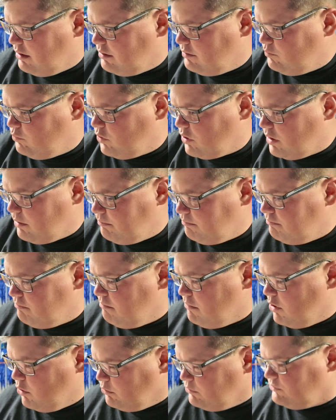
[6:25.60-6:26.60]
what
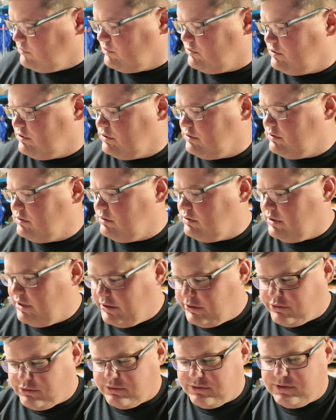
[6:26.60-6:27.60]
I'm most
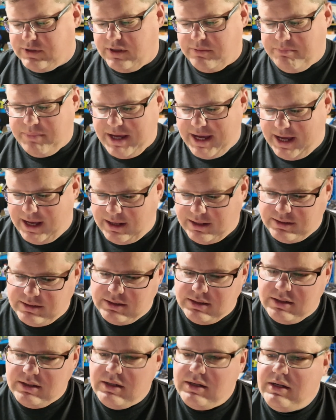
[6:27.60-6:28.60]
interested about
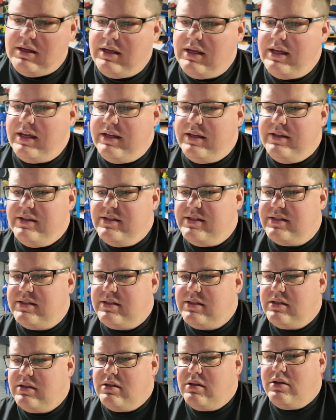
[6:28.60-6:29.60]

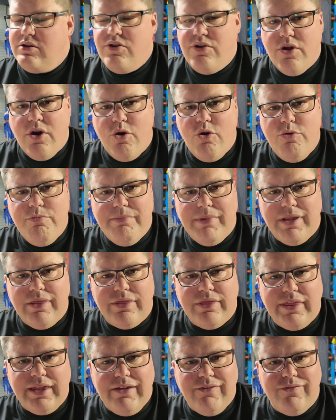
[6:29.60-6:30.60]
is no
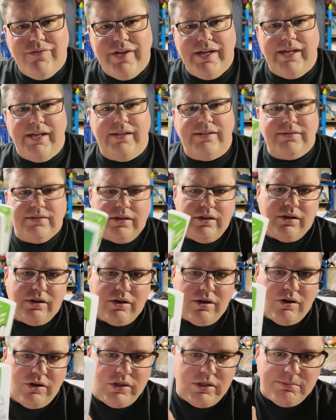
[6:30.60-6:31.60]
monthly fees.
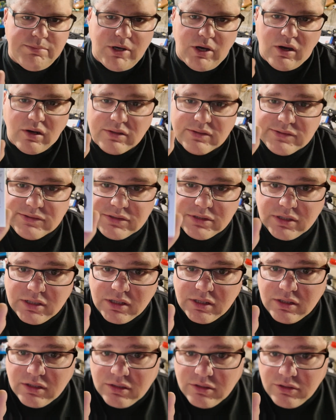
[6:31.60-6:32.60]
Look on the box,
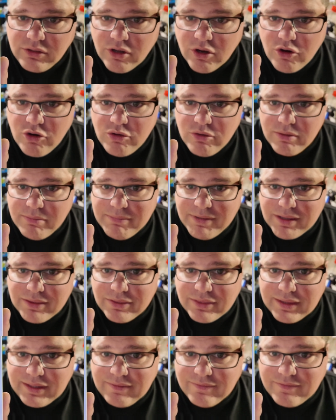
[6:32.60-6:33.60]
no
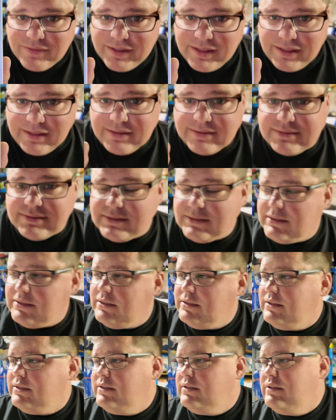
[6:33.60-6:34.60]
monthly fees,
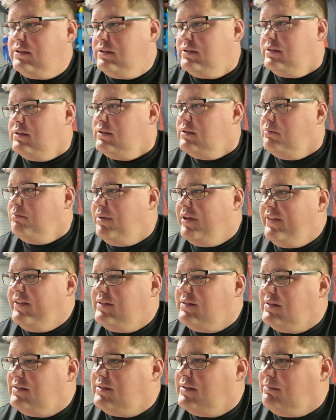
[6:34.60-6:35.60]
but
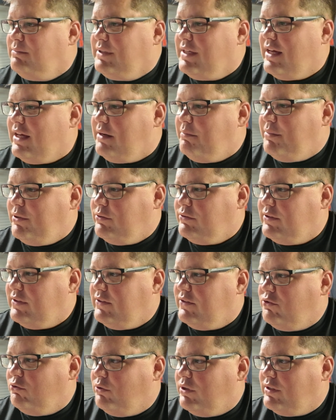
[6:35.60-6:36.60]
there's a SIM card built
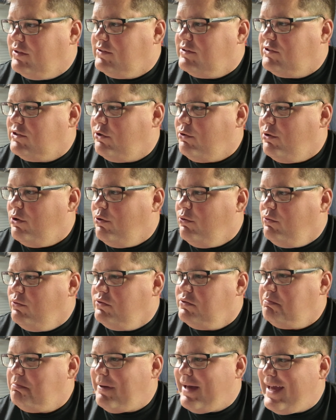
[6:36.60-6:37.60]
into it. So
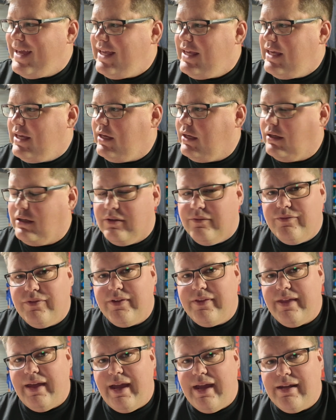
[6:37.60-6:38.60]
who's paying
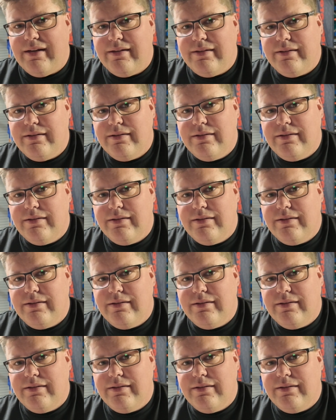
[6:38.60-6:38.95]
for that?